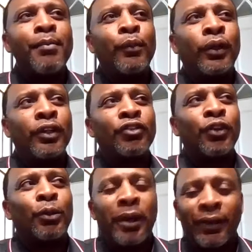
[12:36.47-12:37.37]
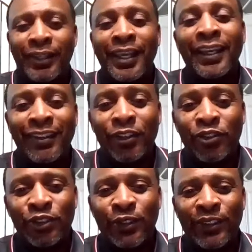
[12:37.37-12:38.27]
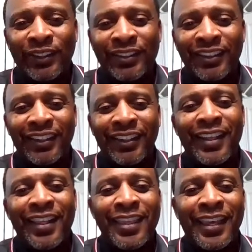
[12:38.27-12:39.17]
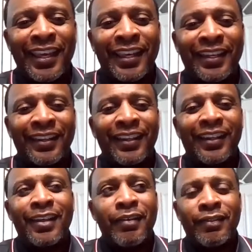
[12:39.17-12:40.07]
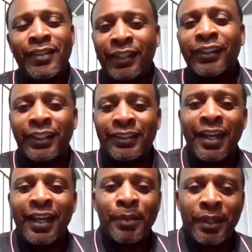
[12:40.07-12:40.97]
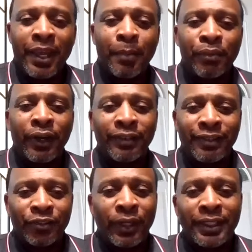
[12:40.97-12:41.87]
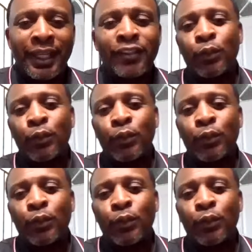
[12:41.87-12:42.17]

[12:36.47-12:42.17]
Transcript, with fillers: I'm more concerned about getting the insurance than nickel and diming that process, right?